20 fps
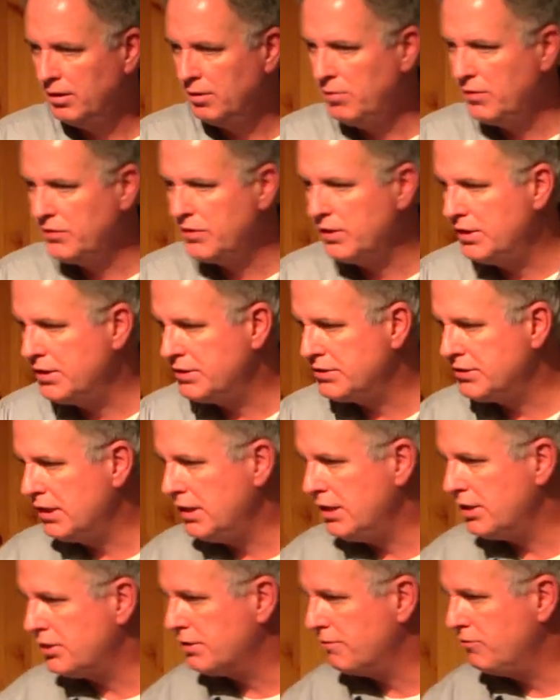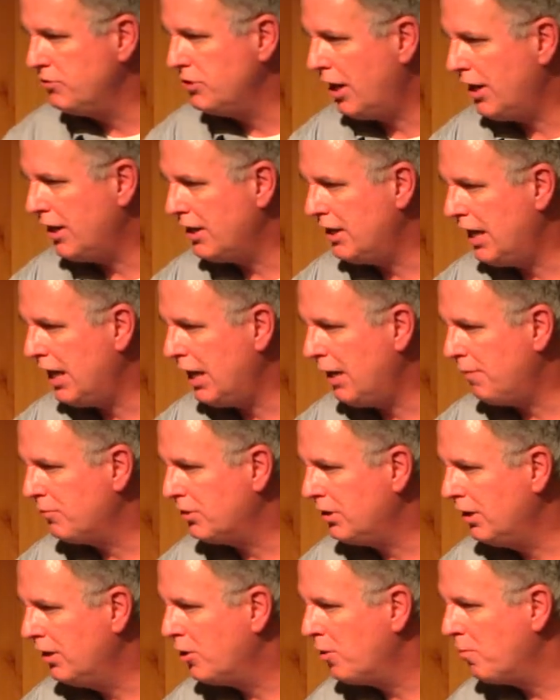But the descendants of Jonadab
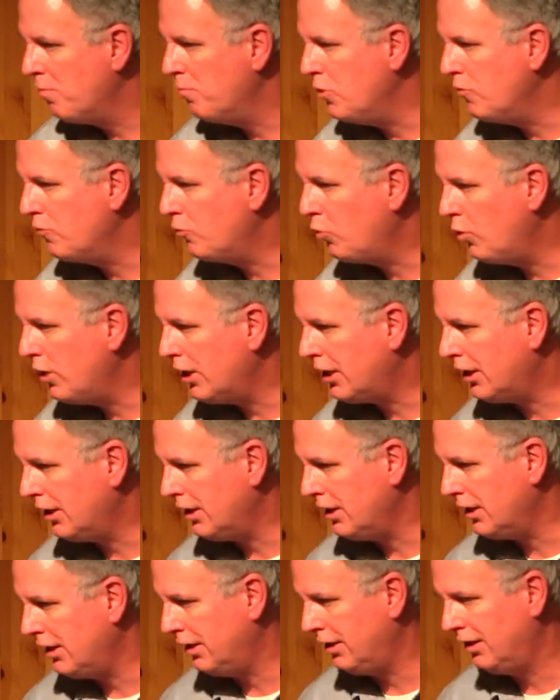move quickly